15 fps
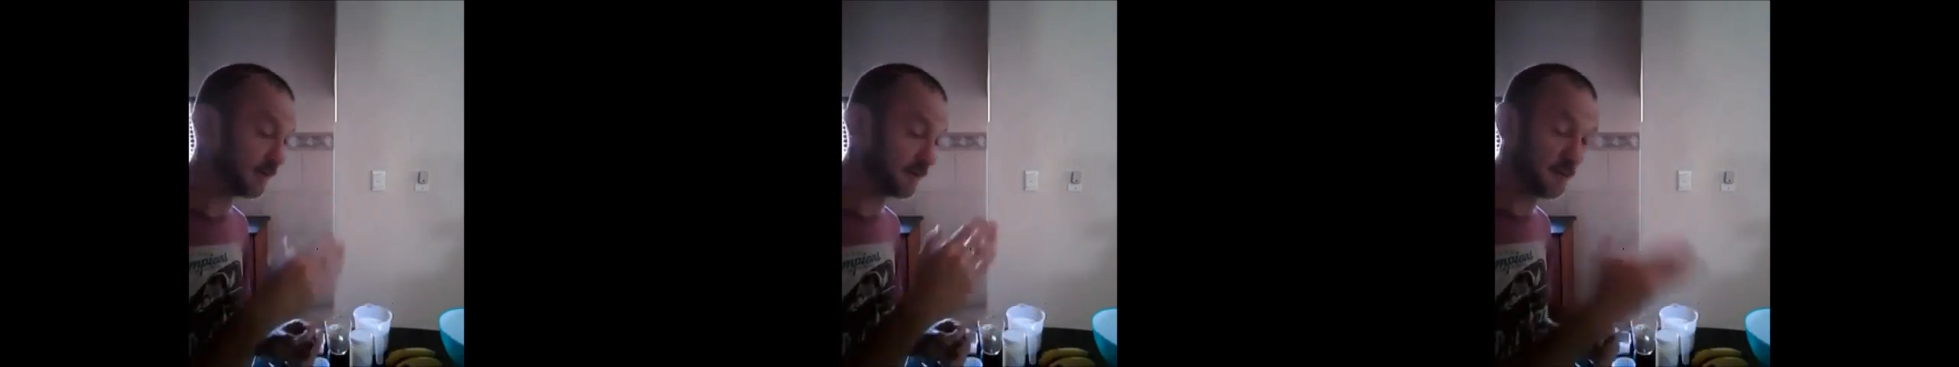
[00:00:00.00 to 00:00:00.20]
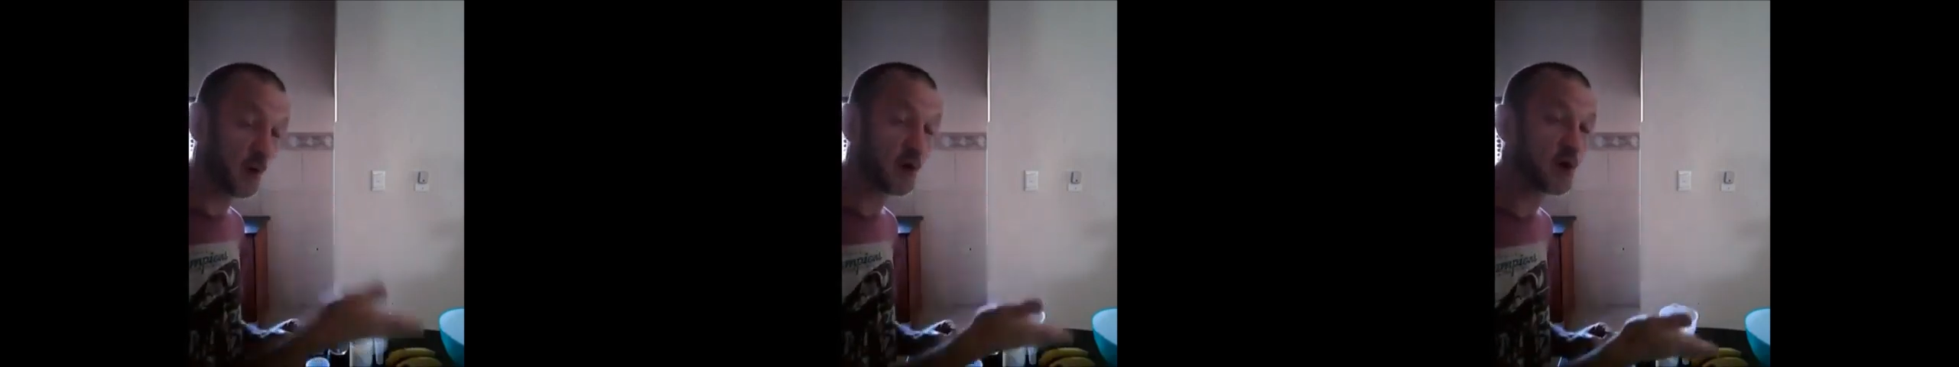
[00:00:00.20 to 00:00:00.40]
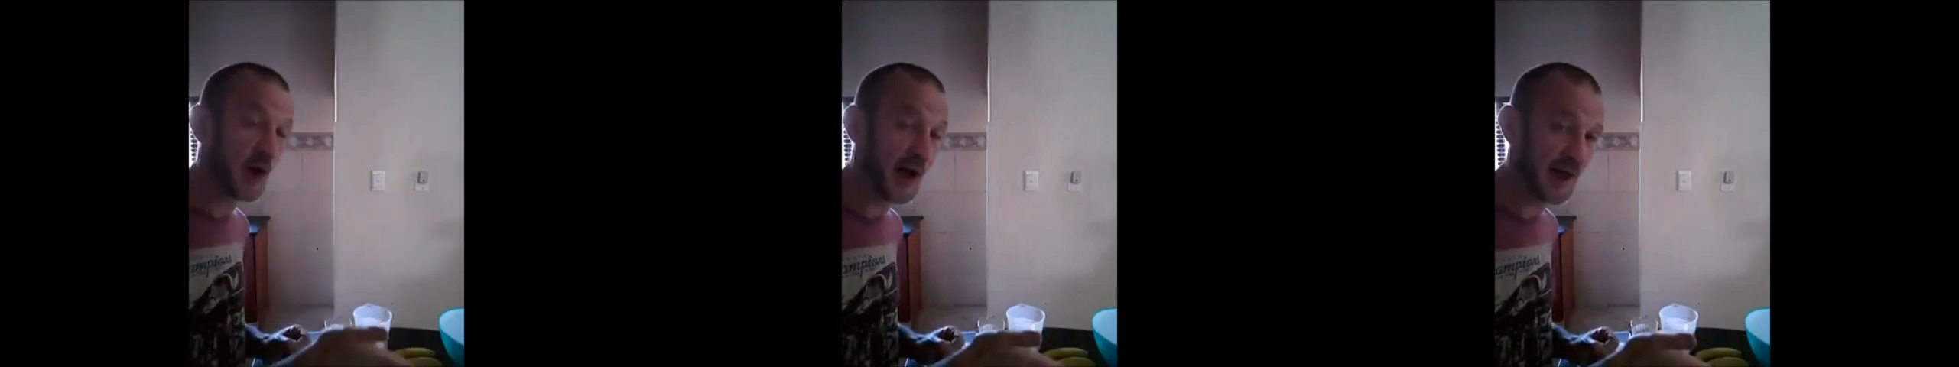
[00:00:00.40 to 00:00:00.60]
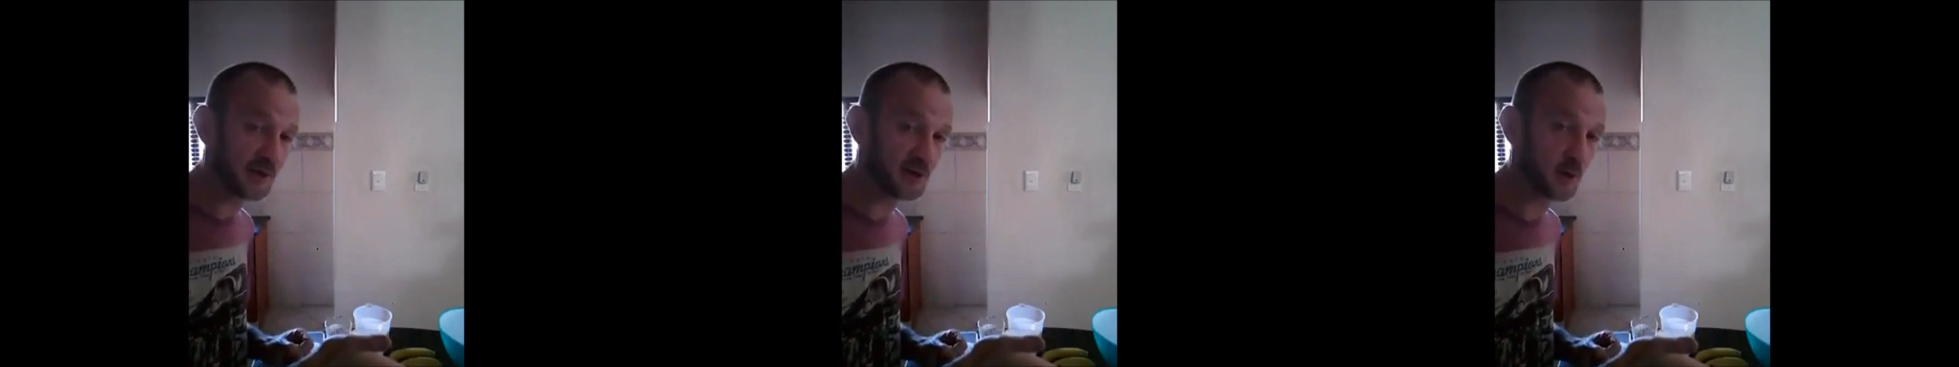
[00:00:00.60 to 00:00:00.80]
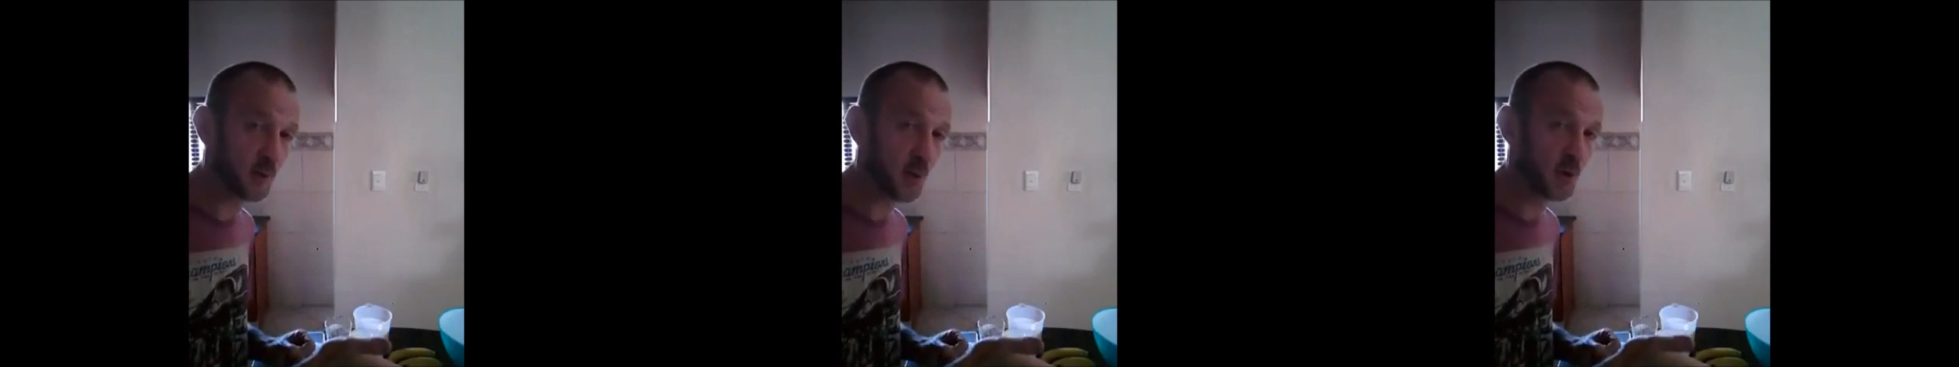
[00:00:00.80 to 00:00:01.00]
before you
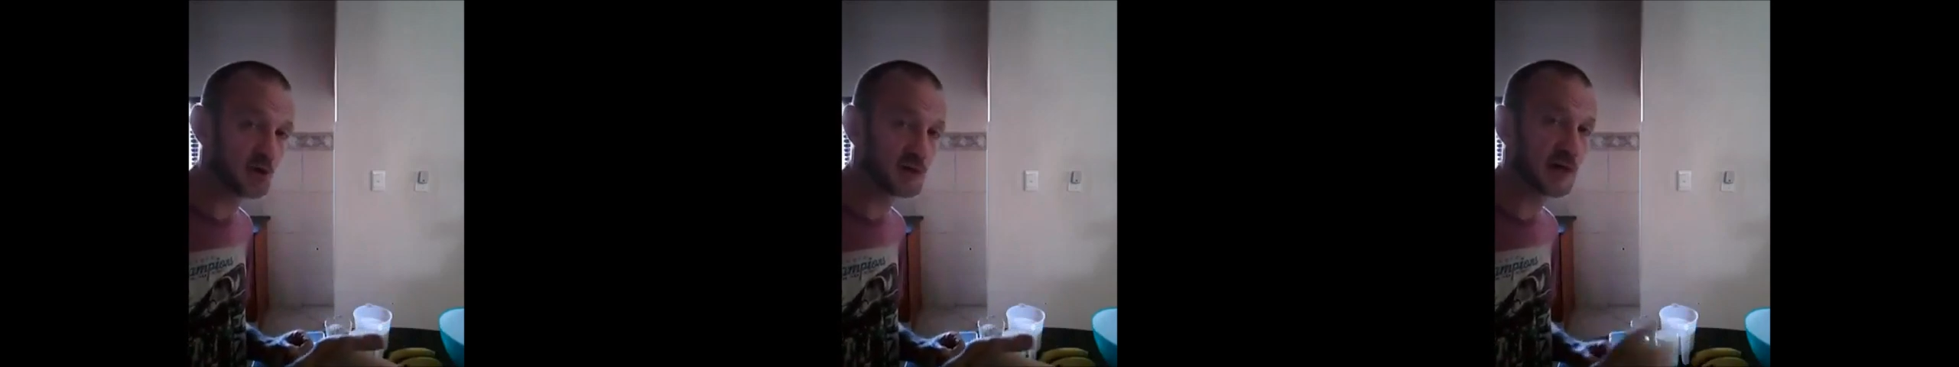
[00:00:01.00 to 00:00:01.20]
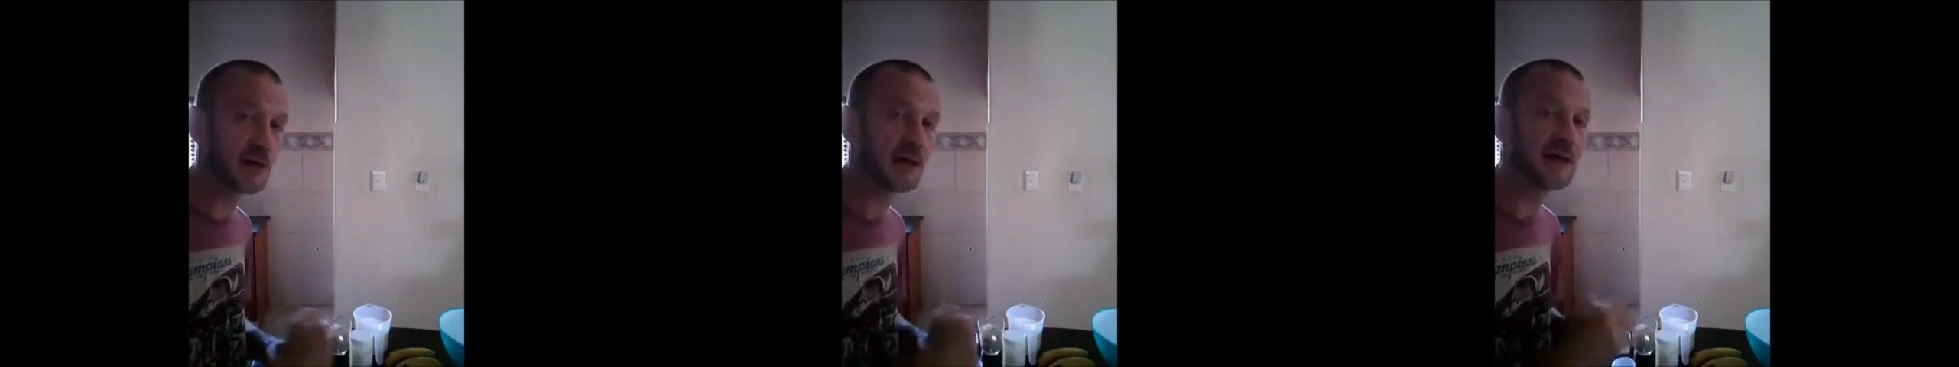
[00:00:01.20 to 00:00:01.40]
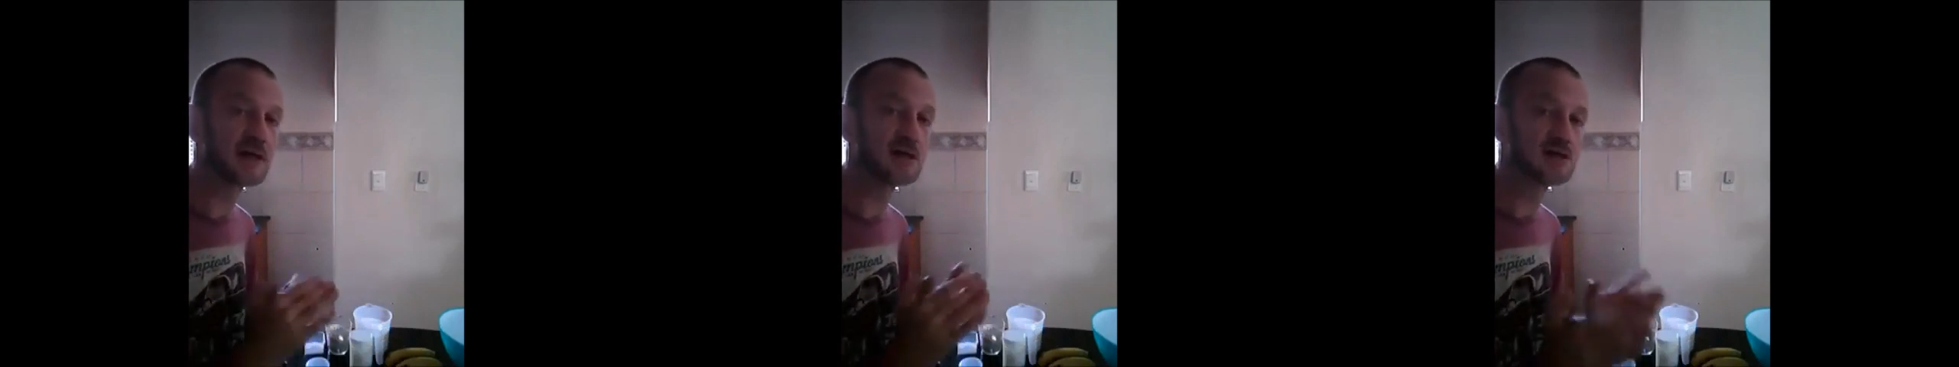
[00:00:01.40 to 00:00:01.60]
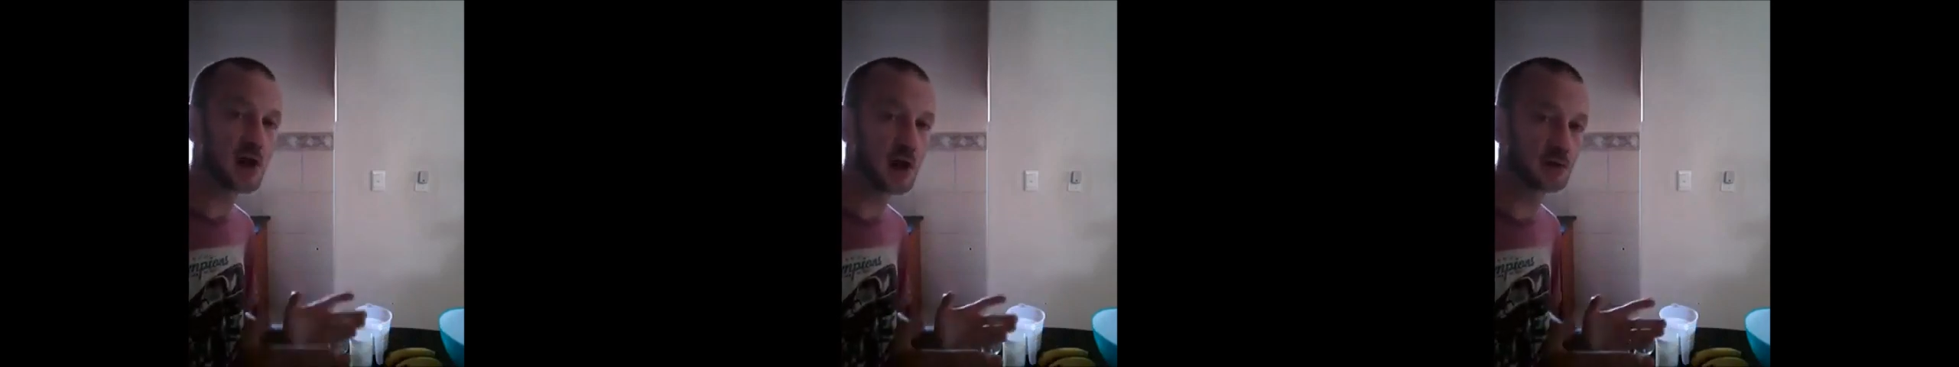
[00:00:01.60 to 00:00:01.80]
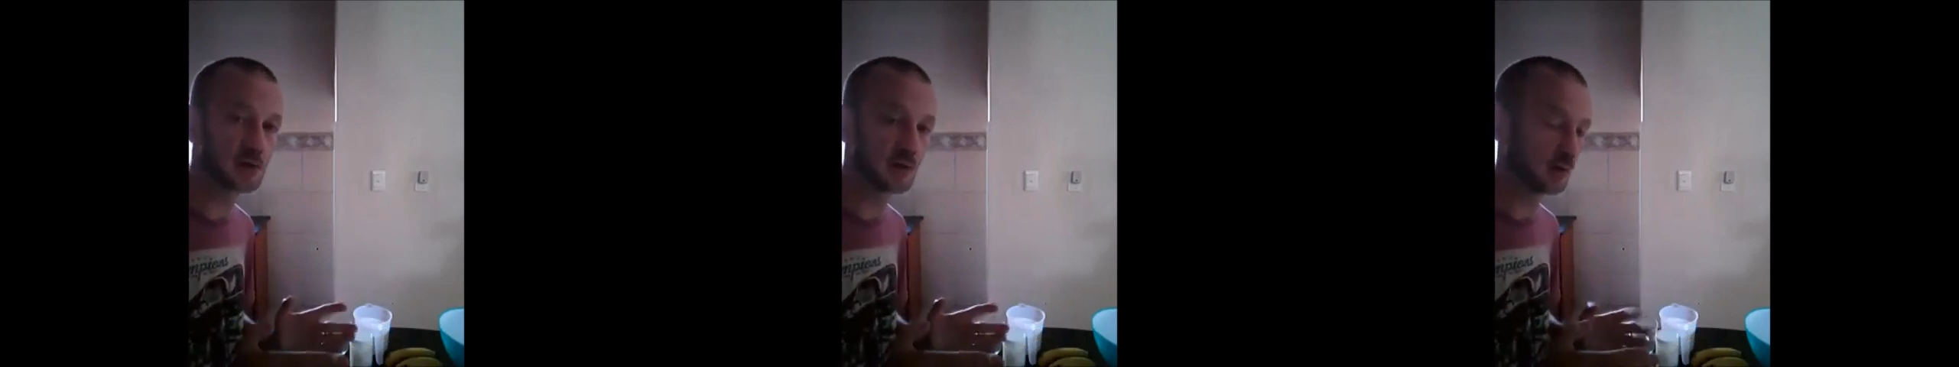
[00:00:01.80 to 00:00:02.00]
add the water in
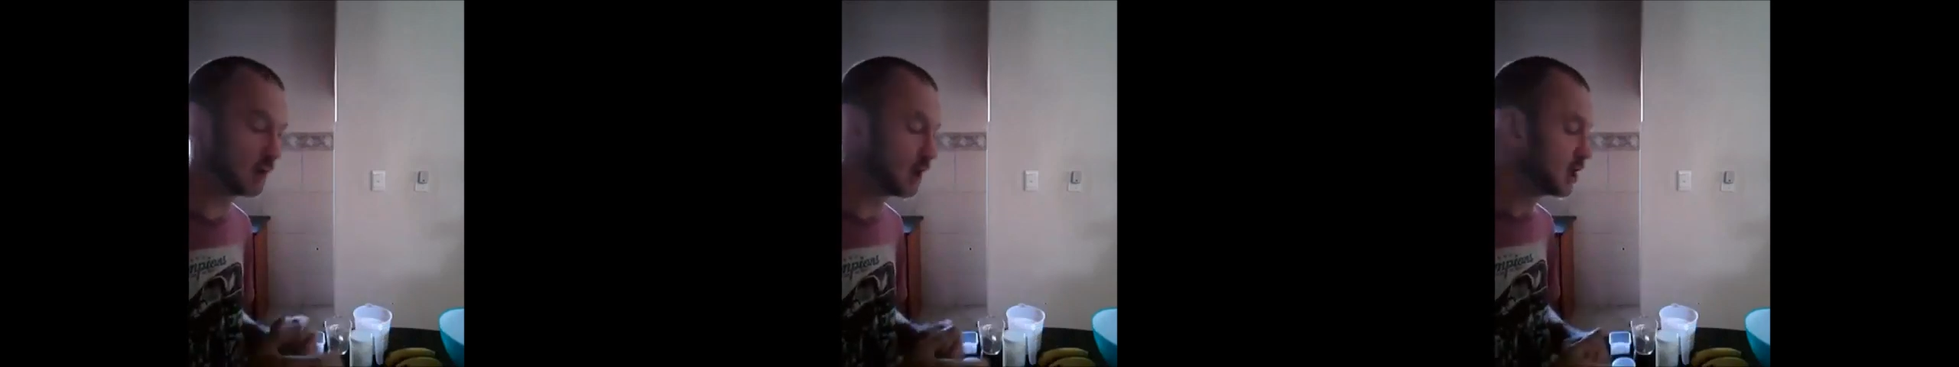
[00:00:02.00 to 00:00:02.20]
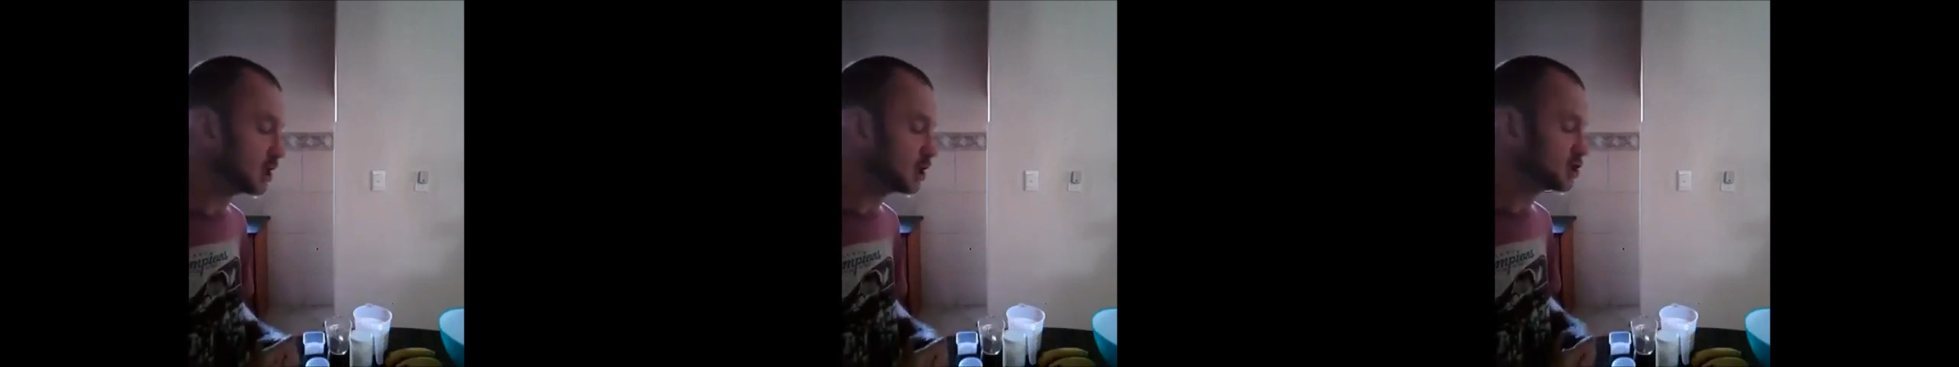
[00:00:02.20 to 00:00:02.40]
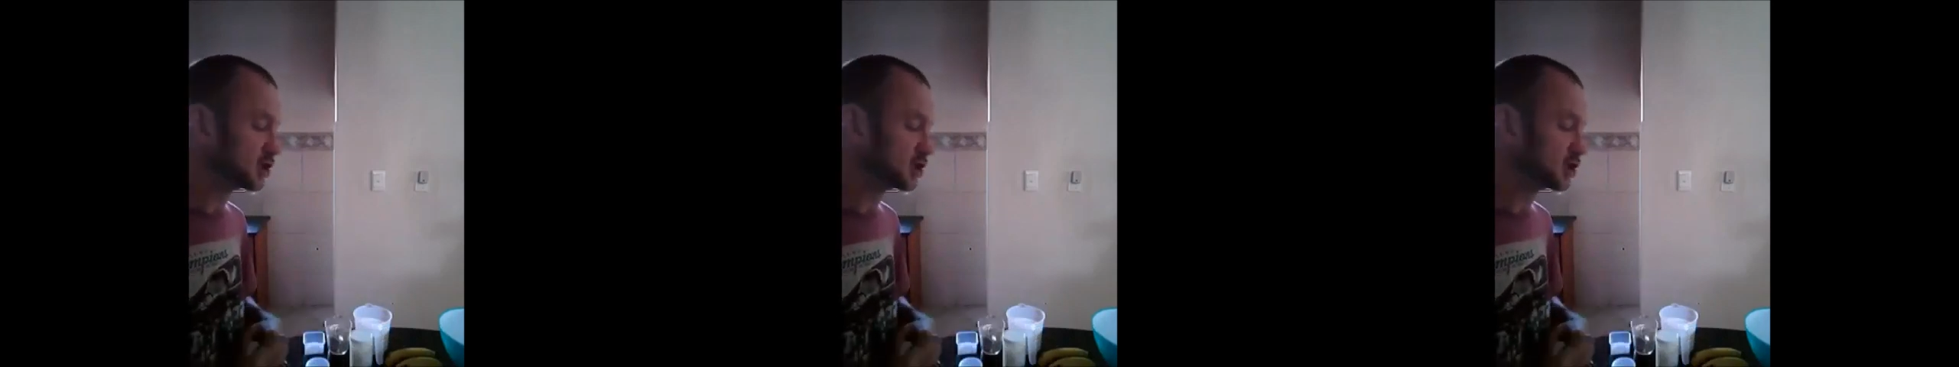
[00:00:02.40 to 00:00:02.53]
total.